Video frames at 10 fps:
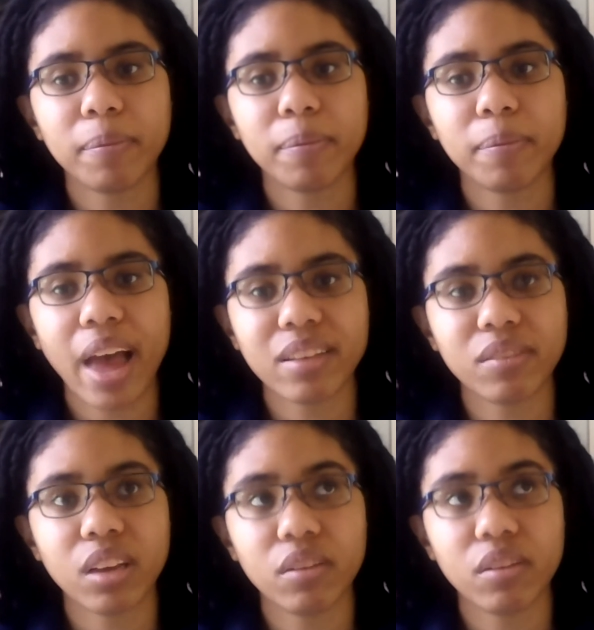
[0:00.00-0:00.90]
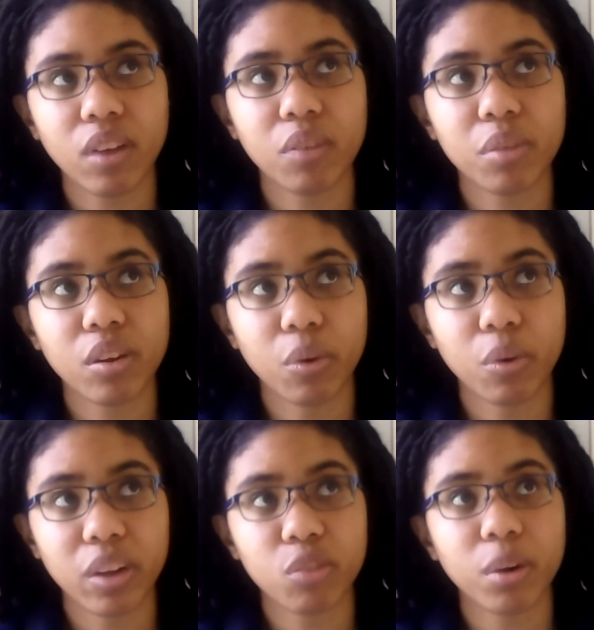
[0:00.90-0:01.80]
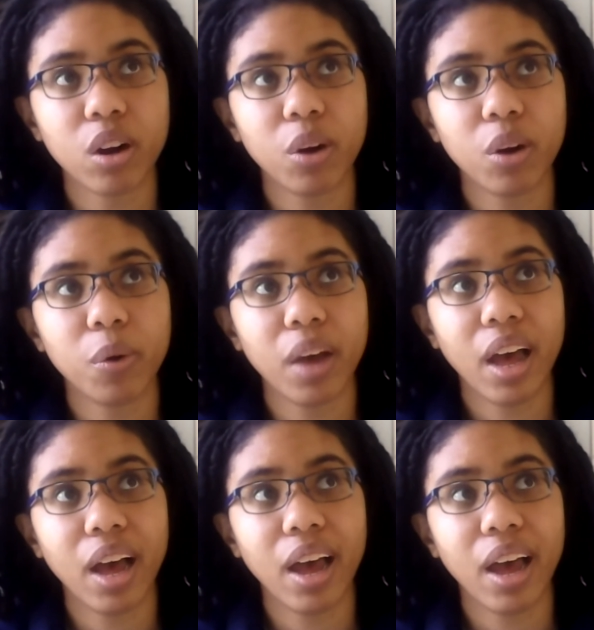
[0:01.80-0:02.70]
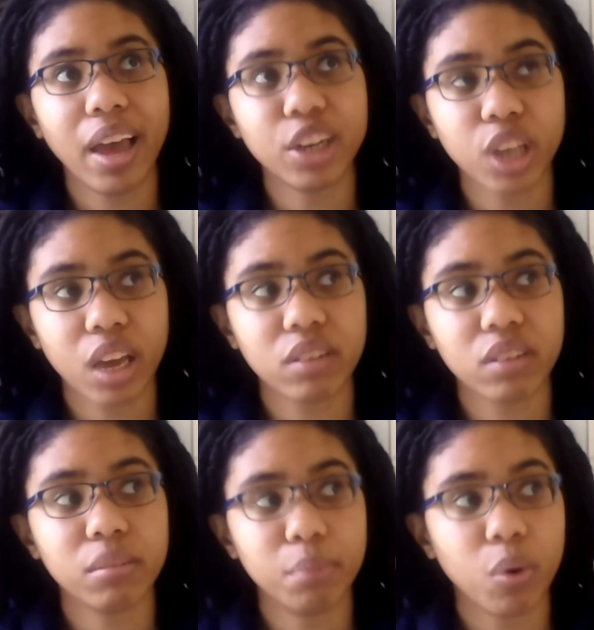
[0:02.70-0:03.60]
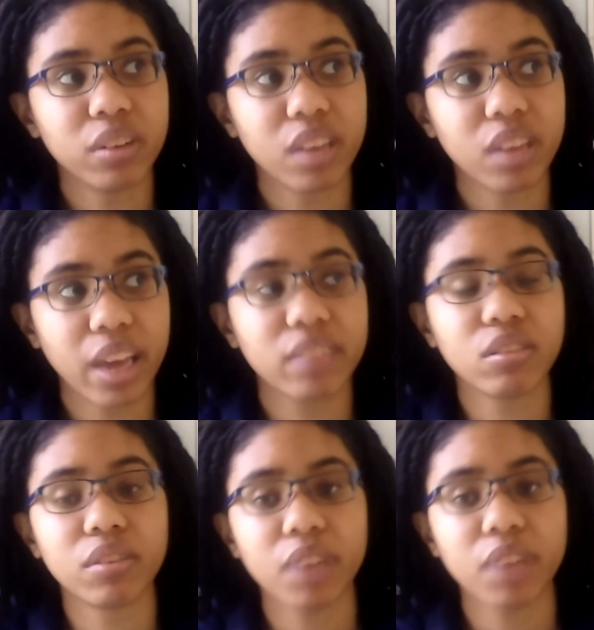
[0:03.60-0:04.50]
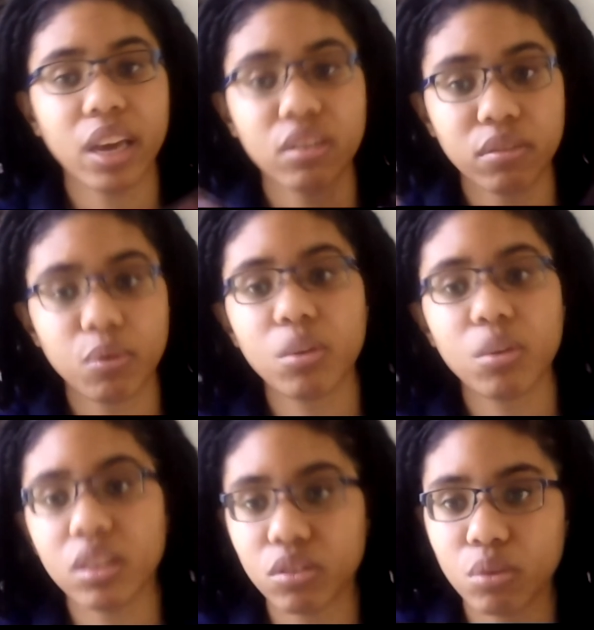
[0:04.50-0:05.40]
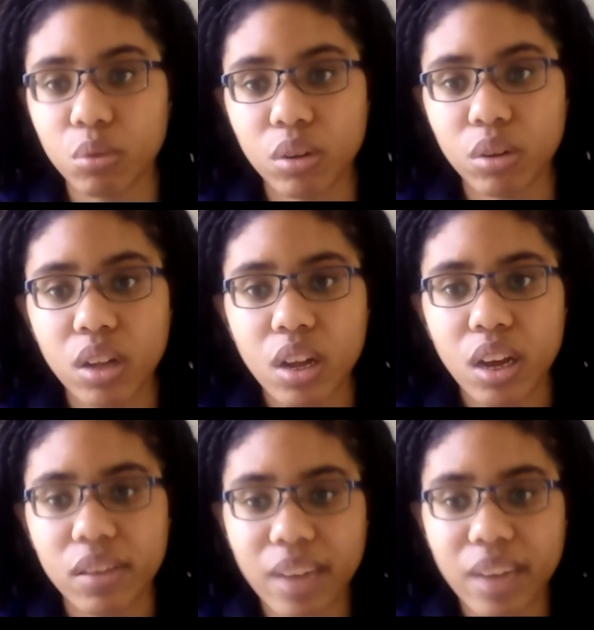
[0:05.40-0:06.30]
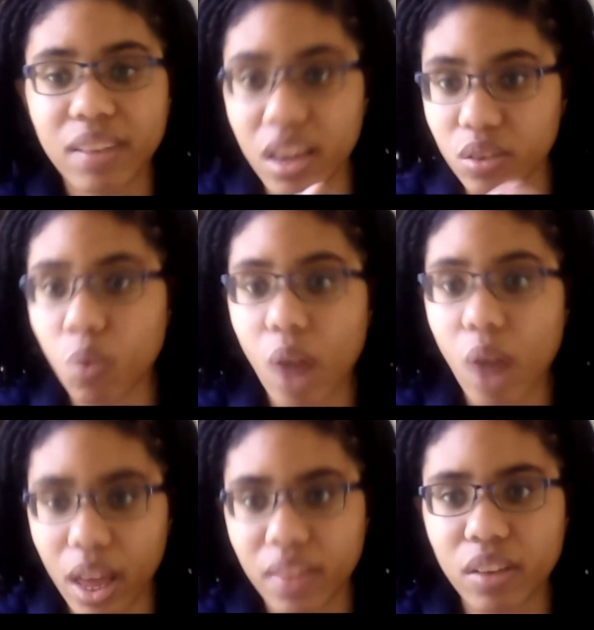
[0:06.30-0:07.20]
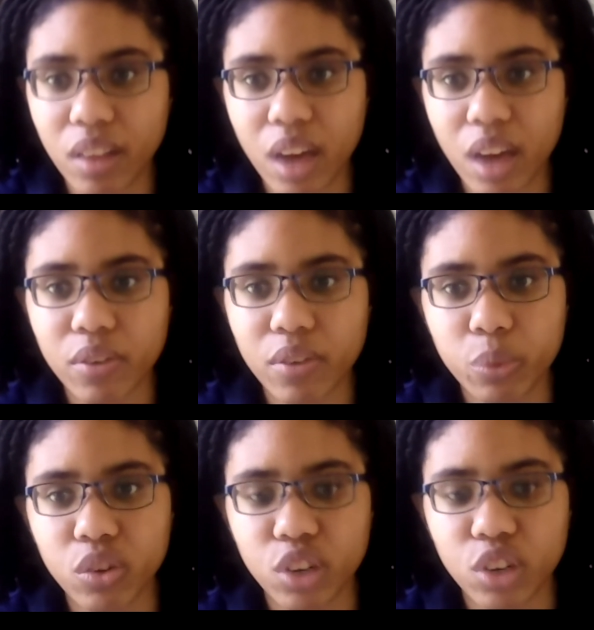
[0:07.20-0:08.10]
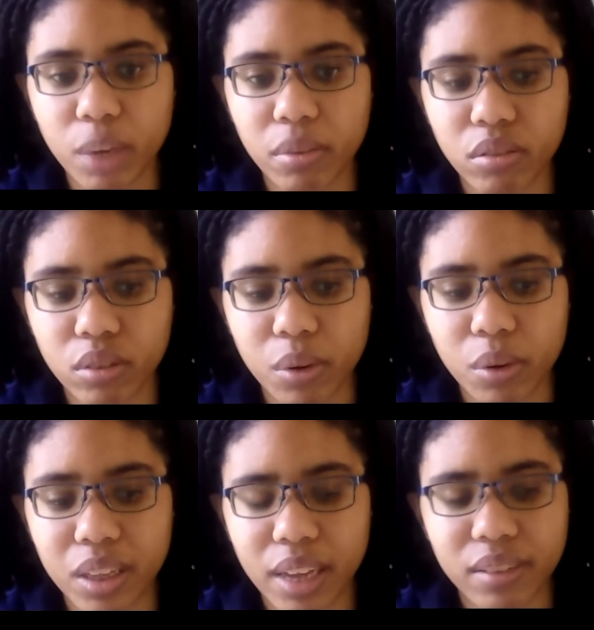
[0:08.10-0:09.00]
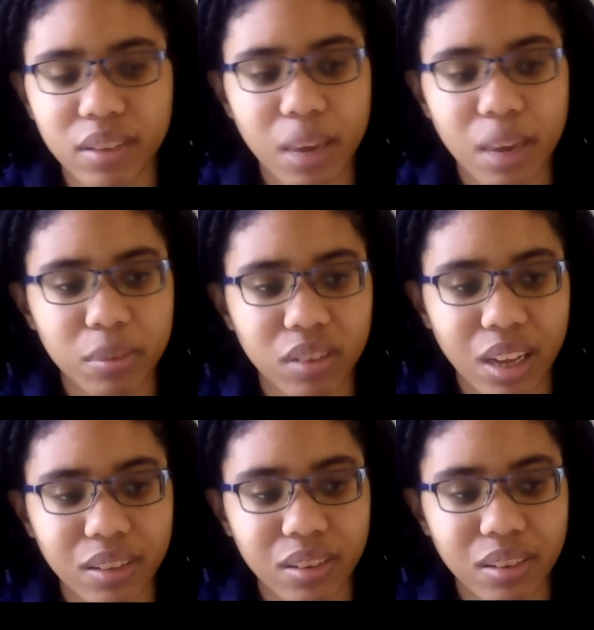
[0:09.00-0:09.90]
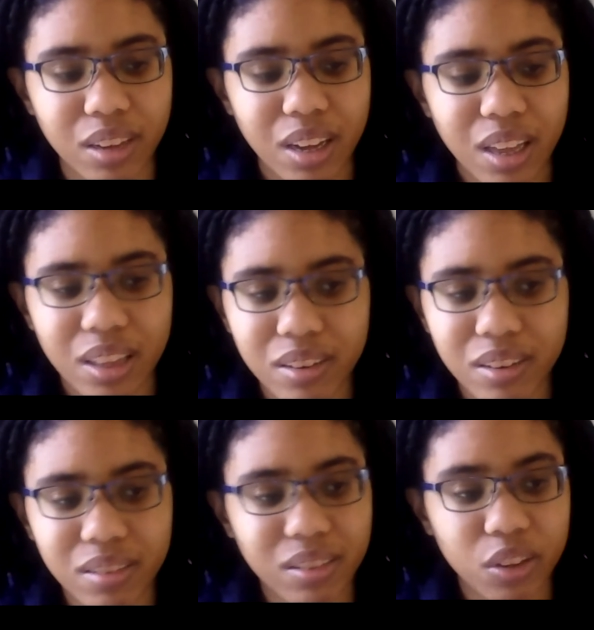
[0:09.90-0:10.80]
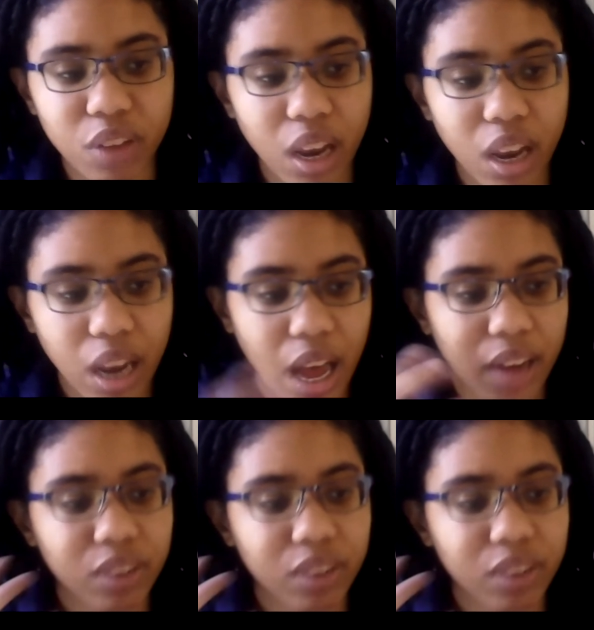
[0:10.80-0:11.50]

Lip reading: actively involved with the Greensboro Education Board to get certification for this school, because that takes a while and there's a lot of hoops to jump through in that same sense. There's a lot